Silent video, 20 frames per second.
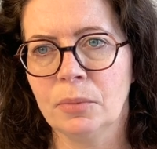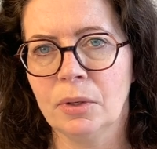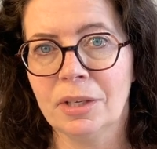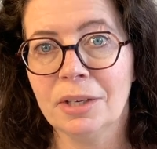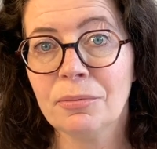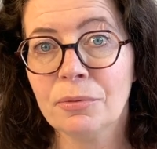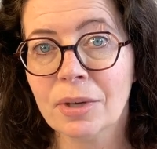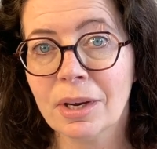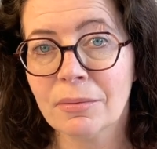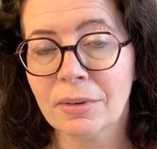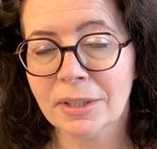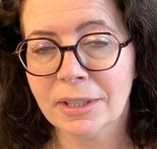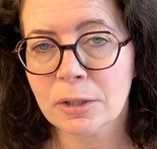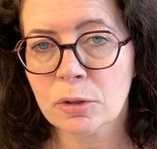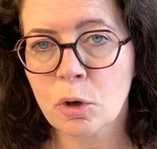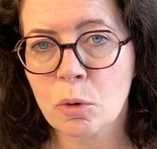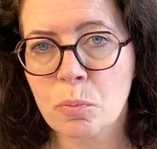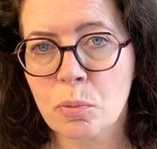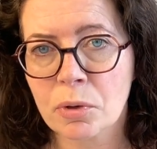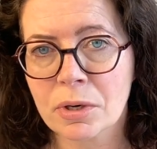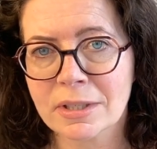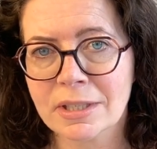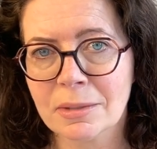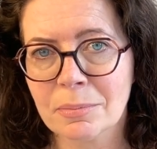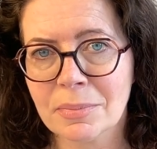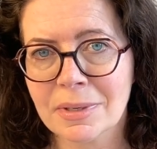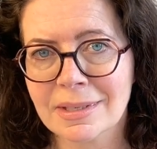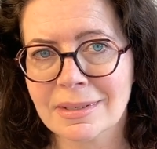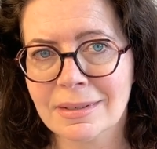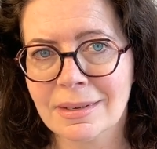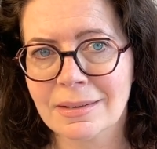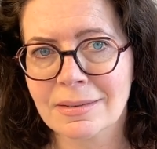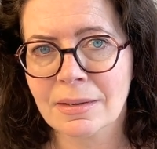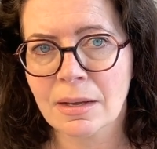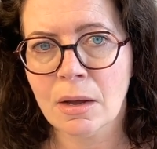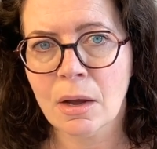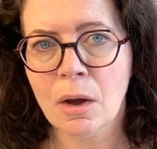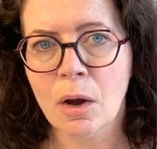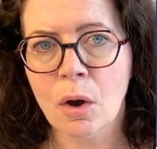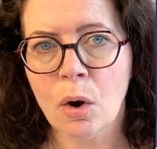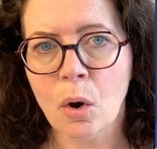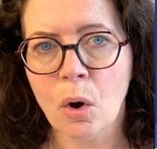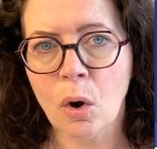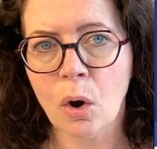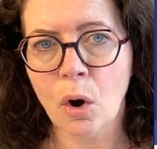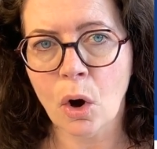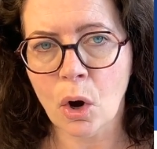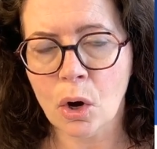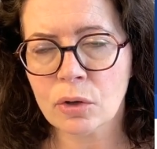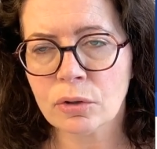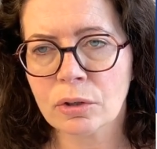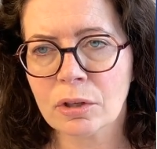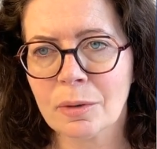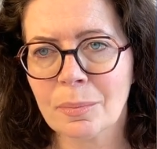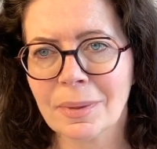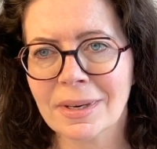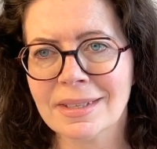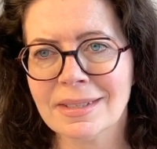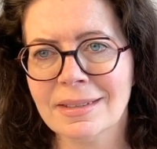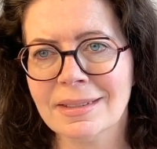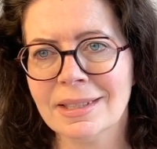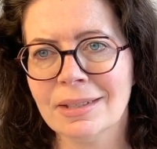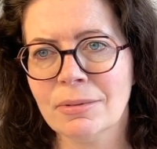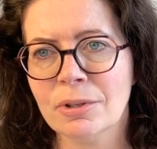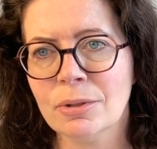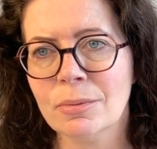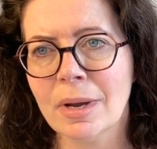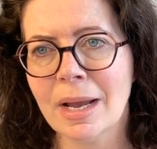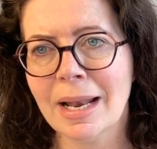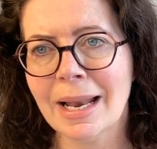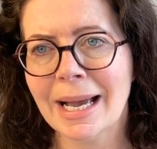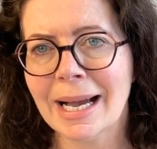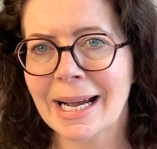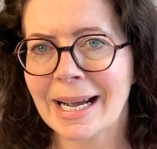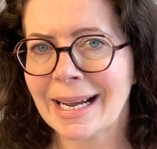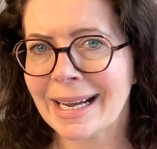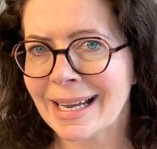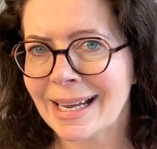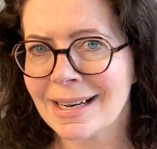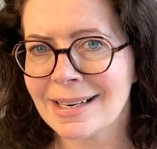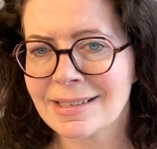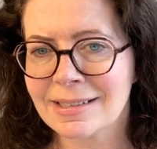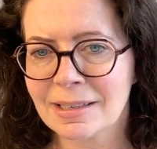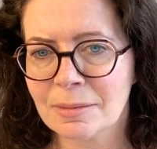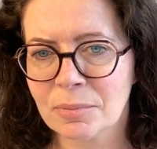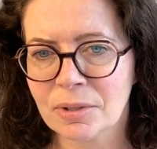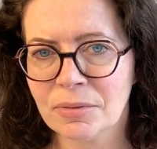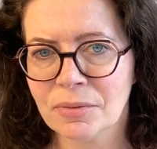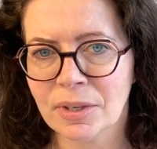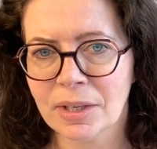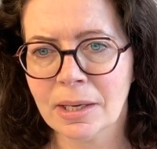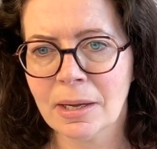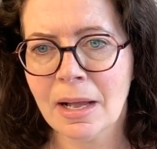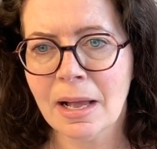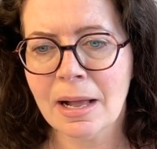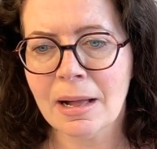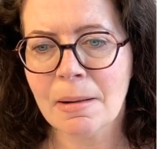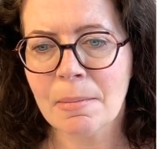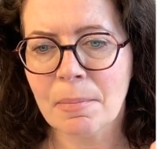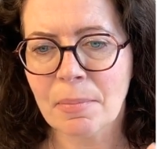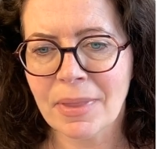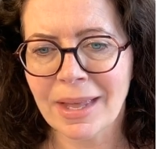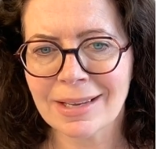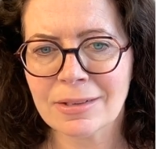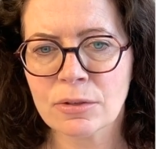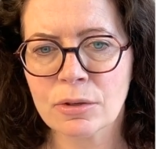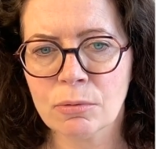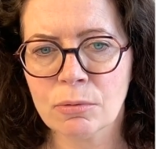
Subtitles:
But if you have an incorporated business or entreprise individuelle, RL simplifié, that's